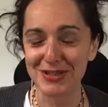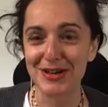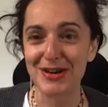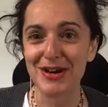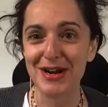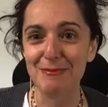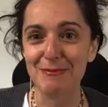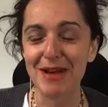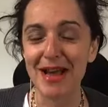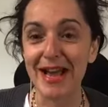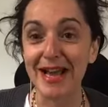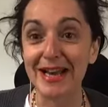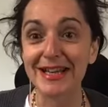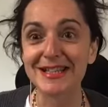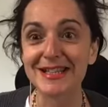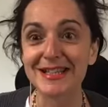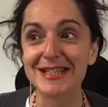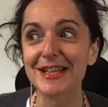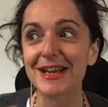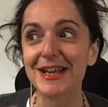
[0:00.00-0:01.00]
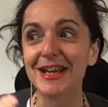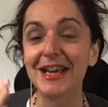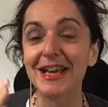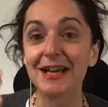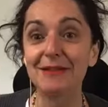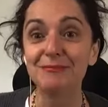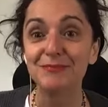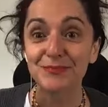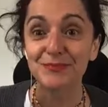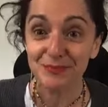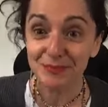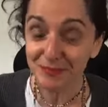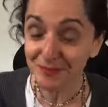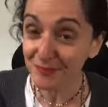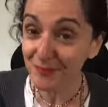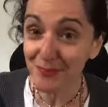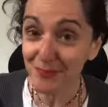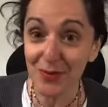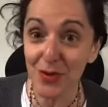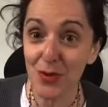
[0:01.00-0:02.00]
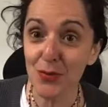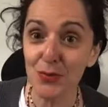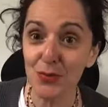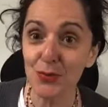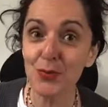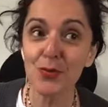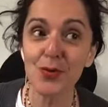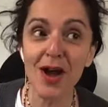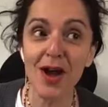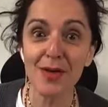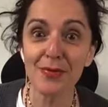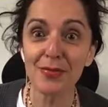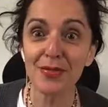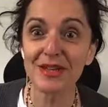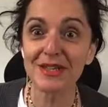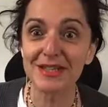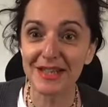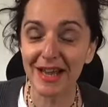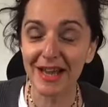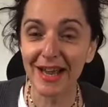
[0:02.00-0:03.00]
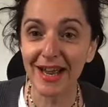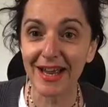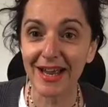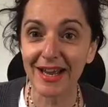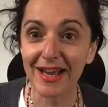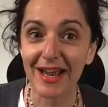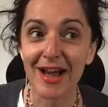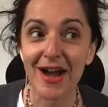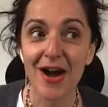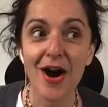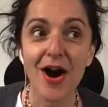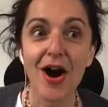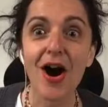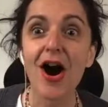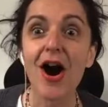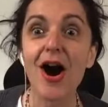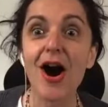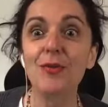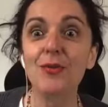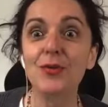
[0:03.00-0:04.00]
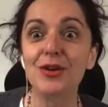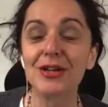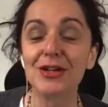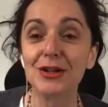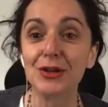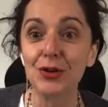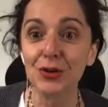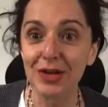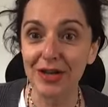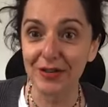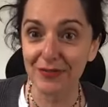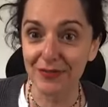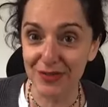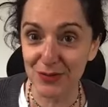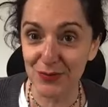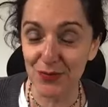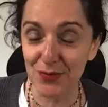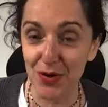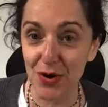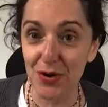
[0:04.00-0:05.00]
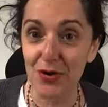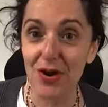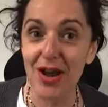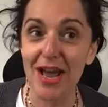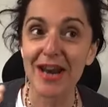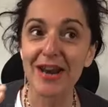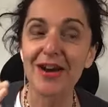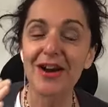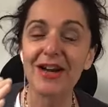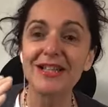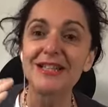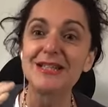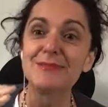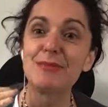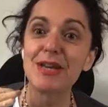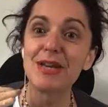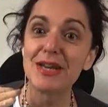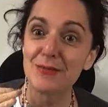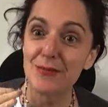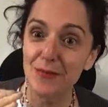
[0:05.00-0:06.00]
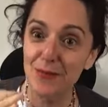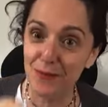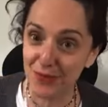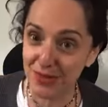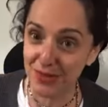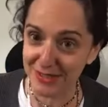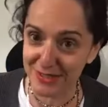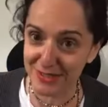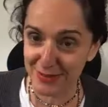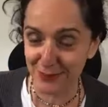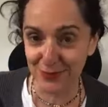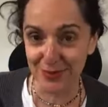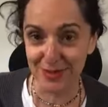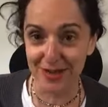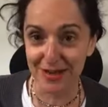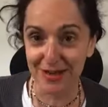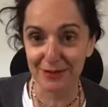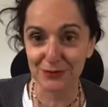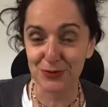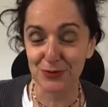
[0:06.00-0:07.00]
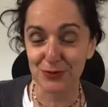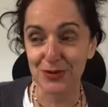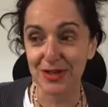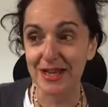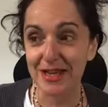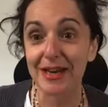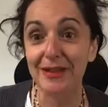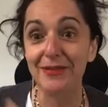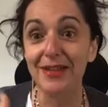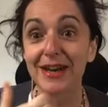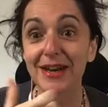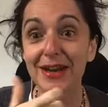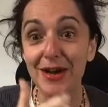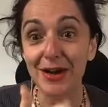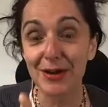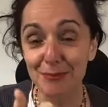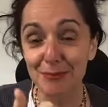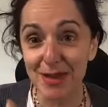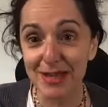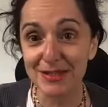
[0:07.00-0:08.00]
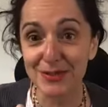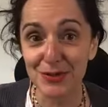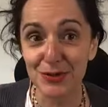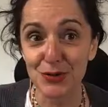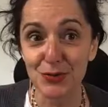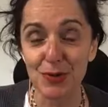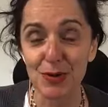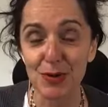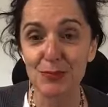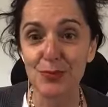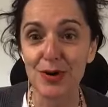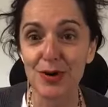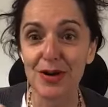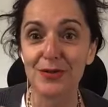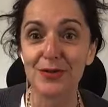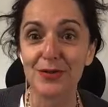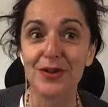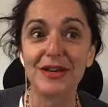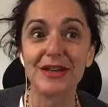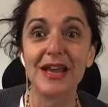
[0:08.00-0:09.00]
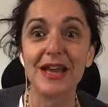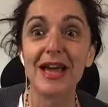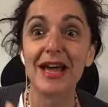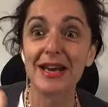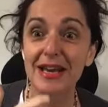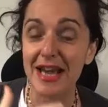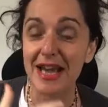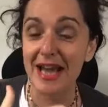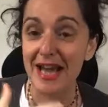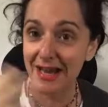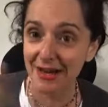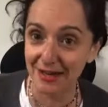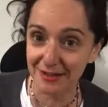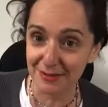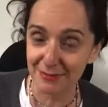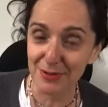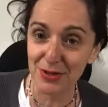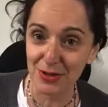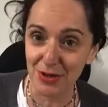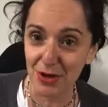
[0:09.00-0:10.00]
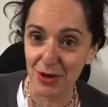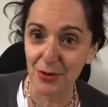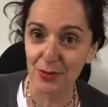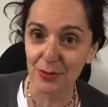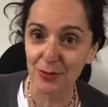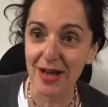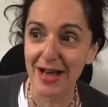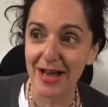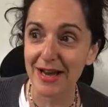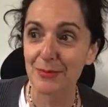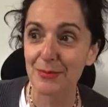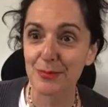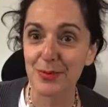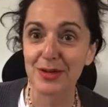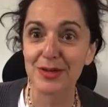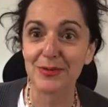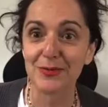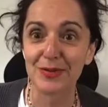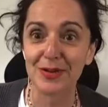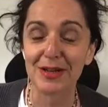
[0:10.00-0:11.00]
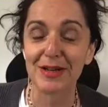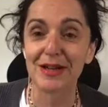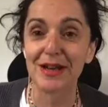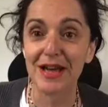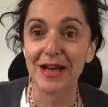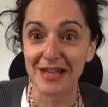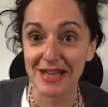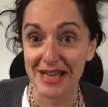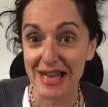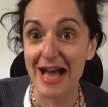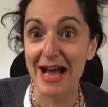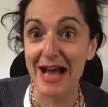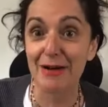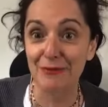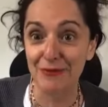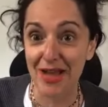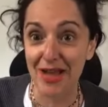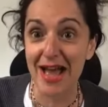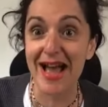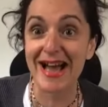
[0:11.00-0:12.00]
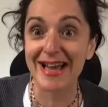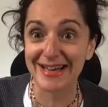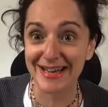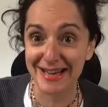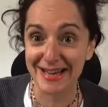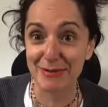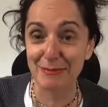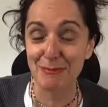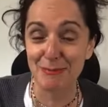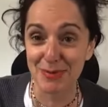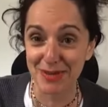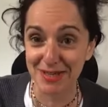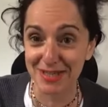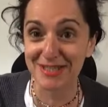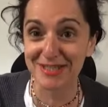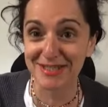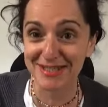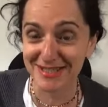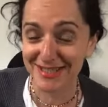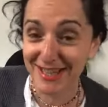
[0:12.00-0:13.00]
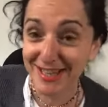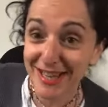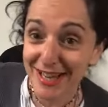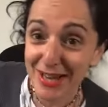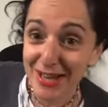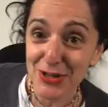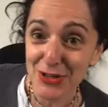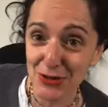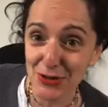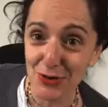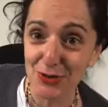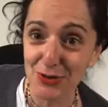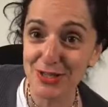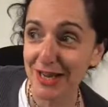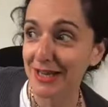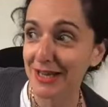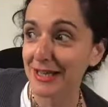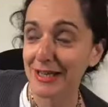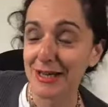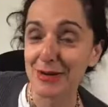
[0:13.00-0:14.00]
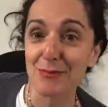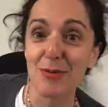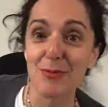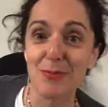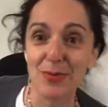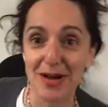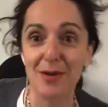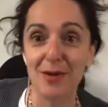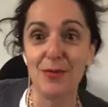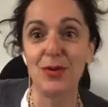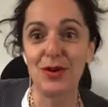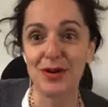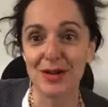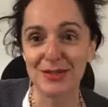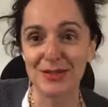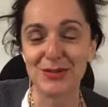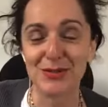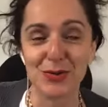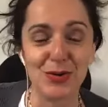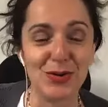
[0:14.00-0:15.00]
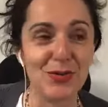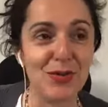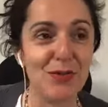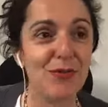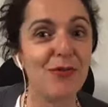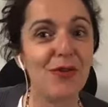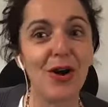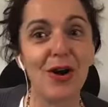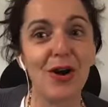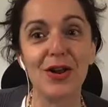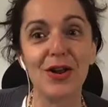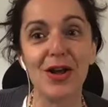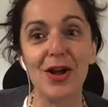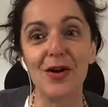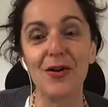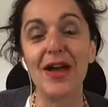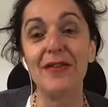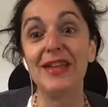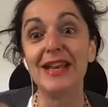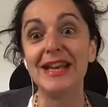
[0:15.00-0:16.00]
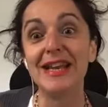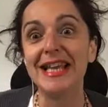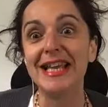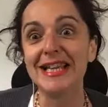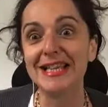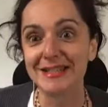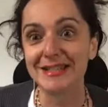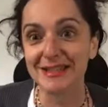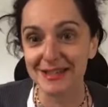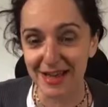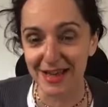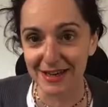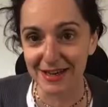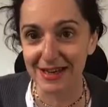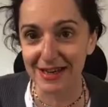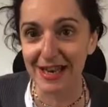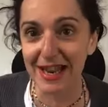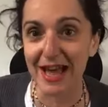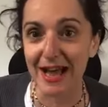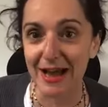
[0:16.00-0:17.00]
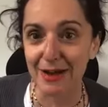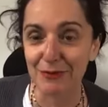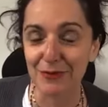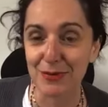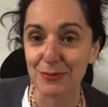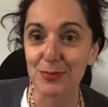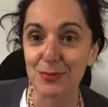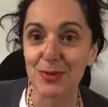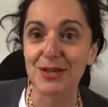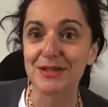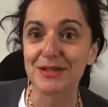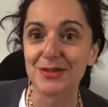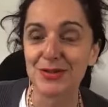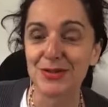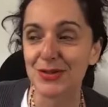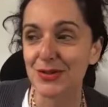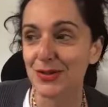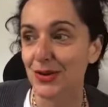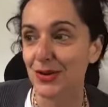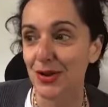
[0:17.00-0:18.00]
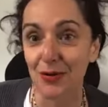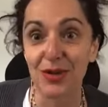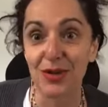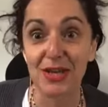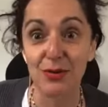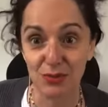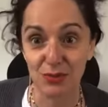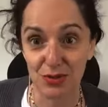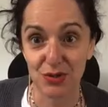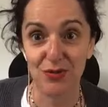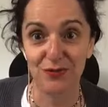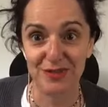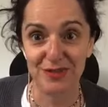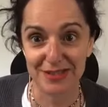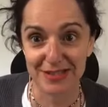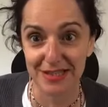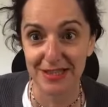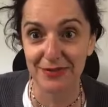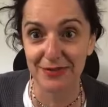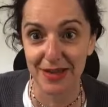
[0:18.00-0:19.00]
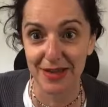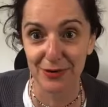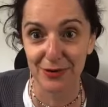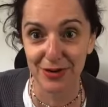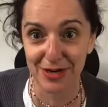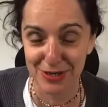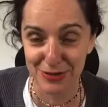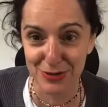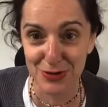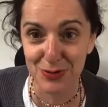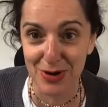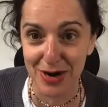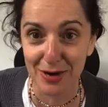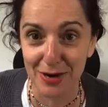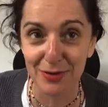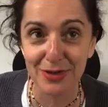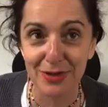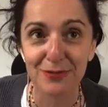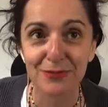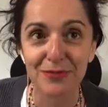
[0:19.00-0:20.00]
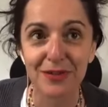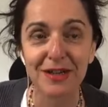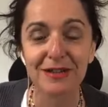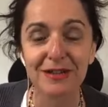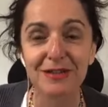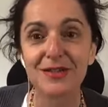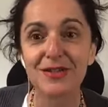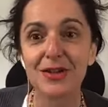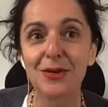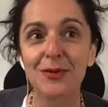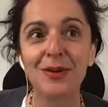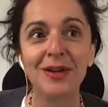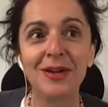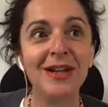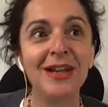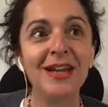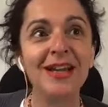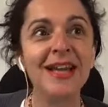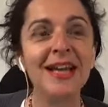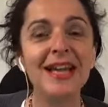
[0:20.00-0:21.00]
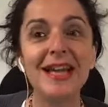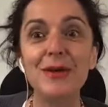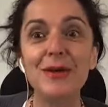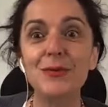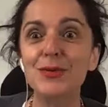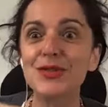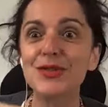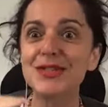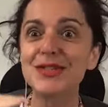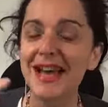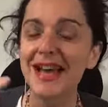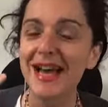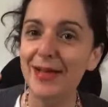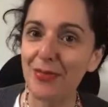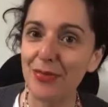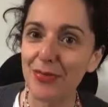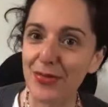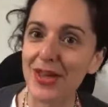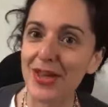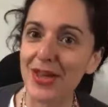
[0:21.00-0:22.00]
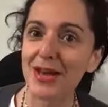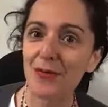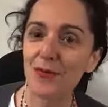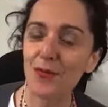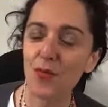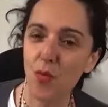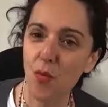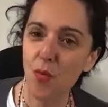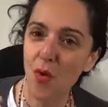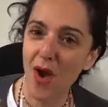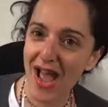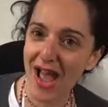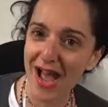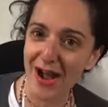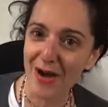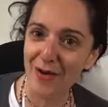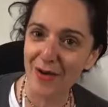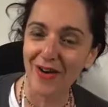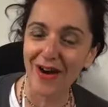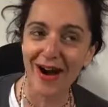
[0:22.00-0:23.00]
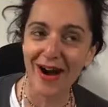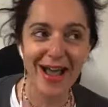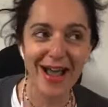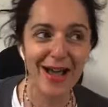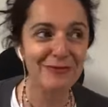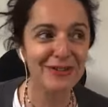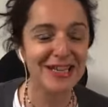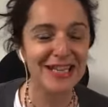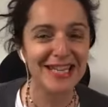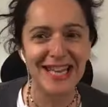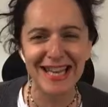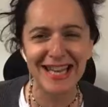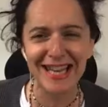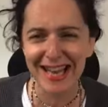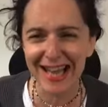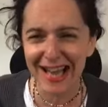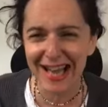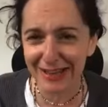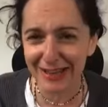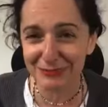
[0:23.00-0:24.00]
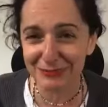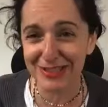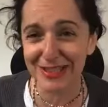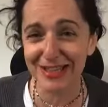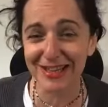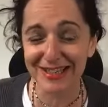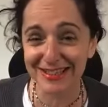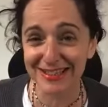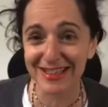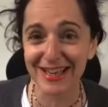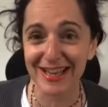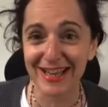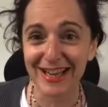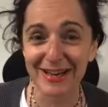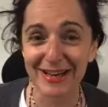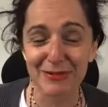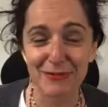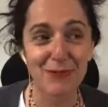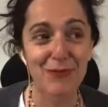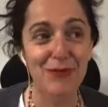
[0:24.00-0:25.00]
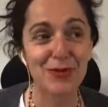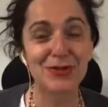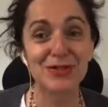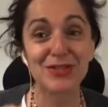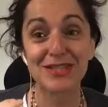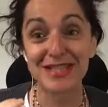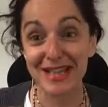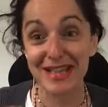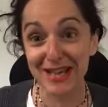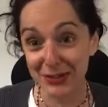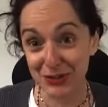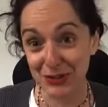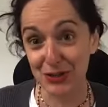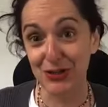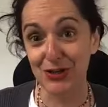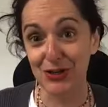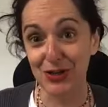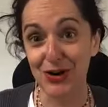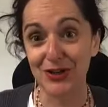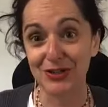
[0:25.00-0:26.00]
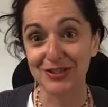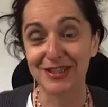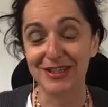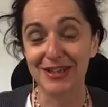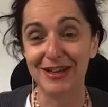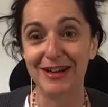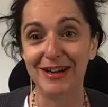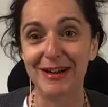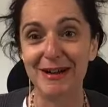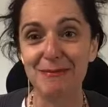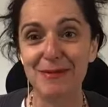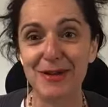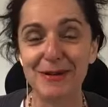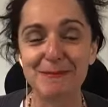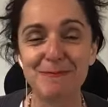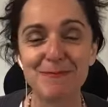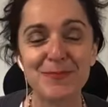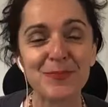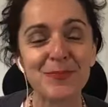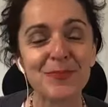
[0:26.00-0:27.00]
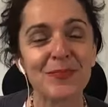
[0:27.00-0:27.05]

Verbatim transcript: time. And it's like throughout the day, I would look at this photo and I'd be in fits of laughter again. And then I messaged my brother and had a bit of a laugh at him because, telling him about what I saw in the photo. And then he started laughing because, he was obviously there and he knew how he felt. So it was that thing of, wow, I haven't laughed like that for such a long time. And,